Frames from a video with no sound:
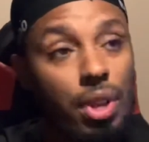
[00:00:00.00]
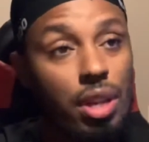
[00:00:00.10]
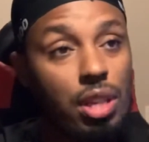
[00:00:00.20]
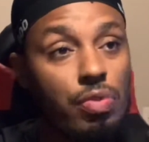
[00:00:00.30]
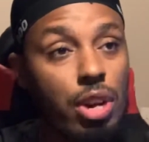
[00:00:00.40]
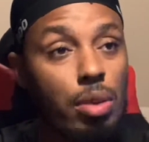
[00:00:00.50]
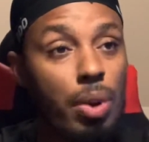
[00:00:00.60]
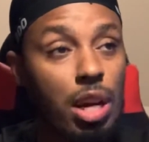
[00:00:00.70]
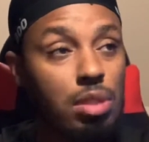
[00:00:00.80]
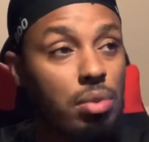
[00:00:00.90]
It's very
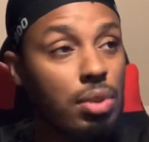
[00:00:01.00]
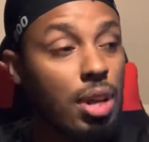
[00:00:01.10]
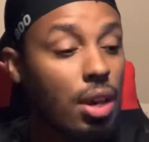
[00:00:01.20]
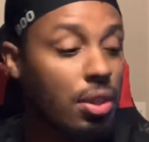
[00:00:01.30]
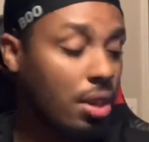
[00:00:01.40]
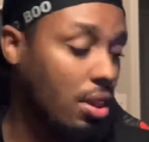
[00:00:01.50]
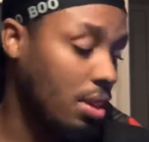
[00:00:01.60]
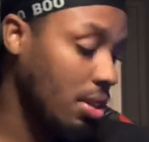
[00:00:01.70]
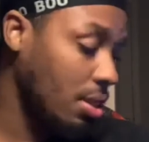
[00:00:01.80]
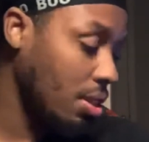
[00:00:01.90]
possible with all
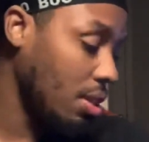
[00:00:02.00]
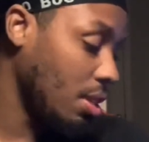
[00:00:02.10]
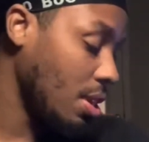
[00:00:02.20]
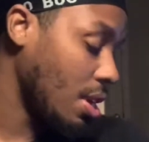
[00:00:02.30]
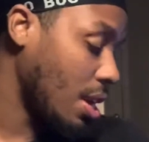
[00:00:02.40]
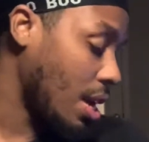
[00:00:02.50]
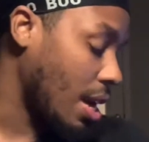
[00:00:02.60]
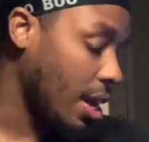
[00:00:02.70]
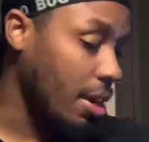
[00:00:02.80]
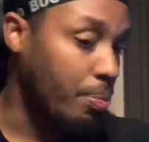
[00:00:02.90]

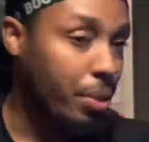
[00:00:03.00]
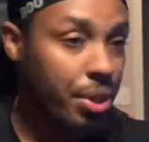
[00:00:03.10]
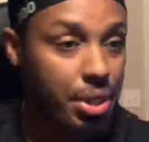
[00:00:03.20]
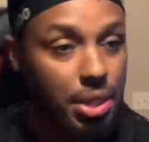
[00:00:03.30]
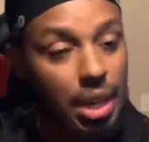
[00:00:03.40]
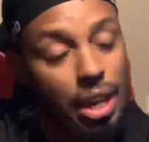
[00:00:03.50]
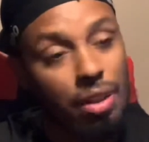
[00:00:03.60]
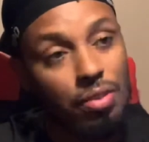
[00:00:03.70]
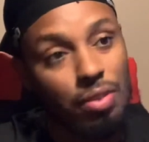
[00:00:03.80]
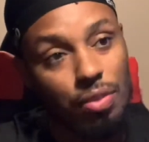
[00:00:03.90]
I have books, I
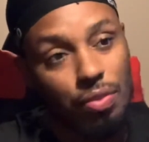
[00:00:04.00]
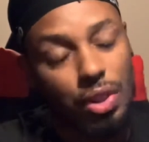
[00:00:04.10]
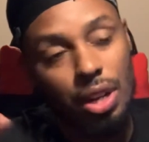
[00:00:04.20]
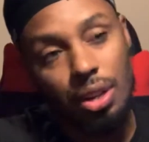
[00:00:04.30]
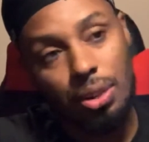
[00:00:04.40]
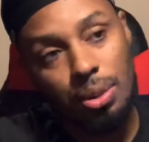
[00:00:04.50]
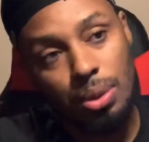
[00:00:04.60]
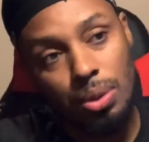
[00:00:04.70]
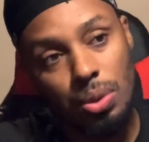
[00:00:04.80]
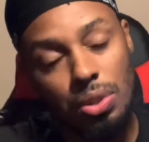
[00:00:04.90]
have
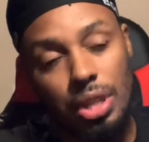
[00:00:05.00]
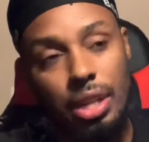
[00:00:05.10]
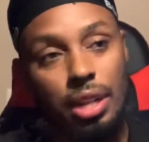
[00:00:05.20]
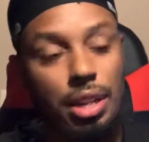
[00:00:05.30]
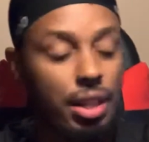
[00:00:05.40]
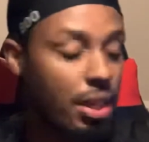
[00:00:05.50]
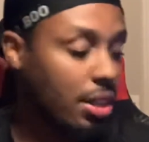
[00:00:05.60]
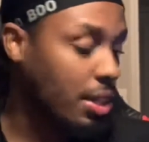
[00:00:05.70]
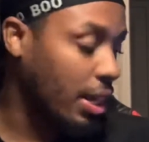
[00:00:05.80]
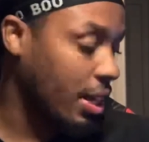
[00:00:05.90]
videos and
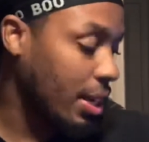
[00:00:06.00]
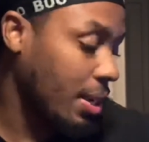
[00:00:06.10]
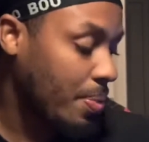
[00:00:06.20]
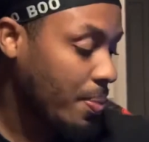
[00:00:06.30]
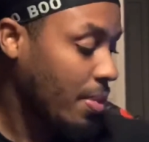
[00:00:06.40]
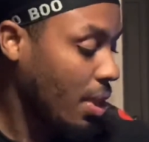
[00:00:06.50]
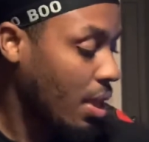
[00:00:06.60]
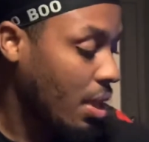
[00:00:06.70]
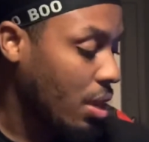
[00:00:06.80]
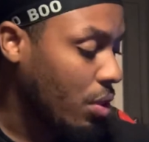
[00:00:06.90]
things like that
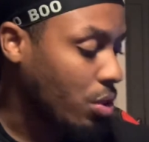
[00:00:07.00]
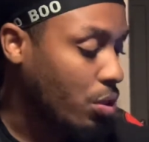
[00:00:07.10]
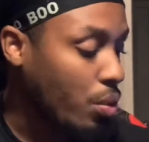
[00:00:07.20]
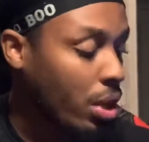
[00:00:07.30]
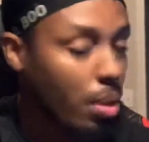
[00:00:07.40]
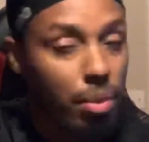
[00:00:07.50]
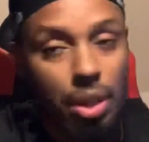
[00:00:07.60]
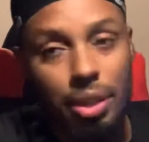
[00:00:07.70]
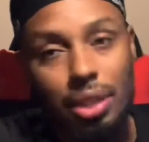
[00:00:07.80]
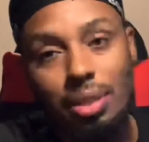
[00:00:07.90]
to where I'm
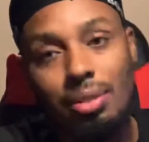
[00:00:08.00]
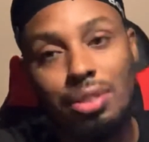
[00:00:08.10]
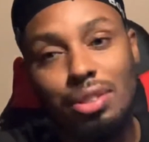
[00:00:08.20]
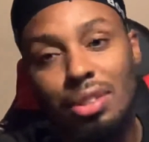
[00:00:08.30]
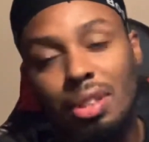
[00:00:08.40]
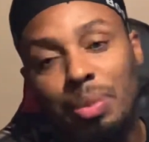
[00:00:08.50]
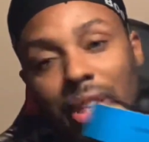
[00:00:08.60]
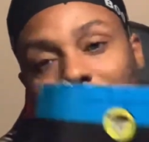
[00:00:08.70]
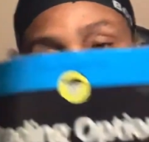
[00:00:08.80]
learning. You know what I mean?